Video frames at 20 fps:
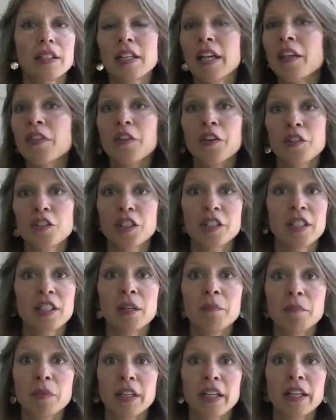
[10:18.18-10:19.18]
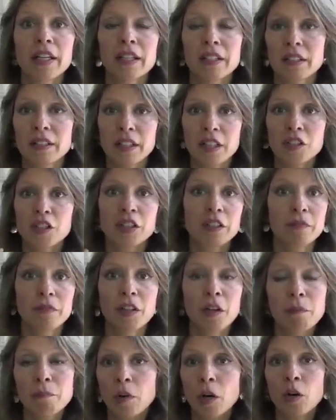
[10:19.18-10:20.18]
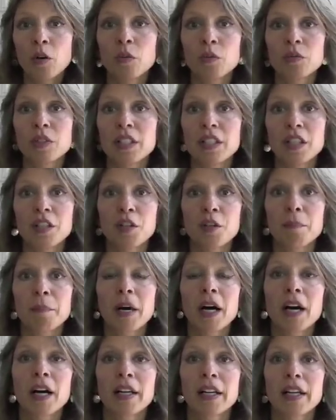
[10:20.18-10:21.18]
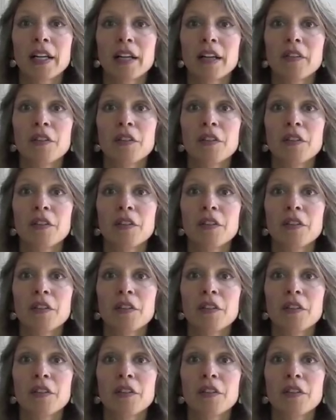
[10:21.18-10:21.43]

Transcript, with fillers: Teeth are just simply an extension of their bones in your body,